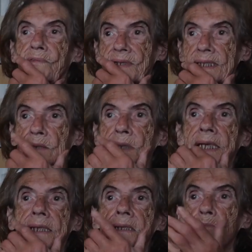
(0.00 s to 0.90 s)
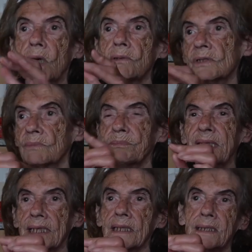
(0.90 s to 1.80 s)
Hopefully the beginning, well, not
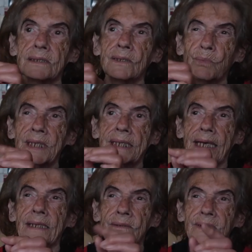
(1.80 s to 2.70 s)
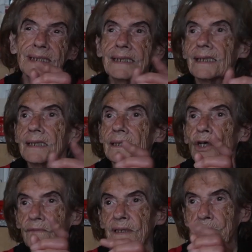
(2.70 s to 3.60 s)
beginning, because it's the weekend.
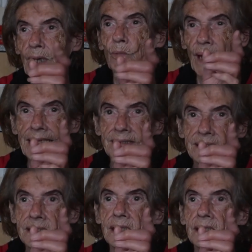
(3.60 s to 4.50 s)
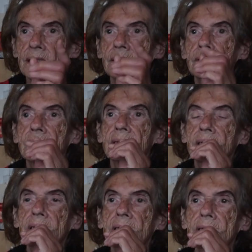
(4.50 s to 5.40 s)
Hopefully about Wednesday.
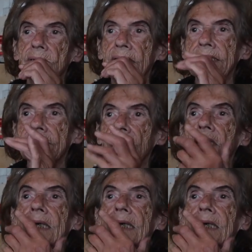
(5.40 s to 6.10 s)
Wednesday. Right.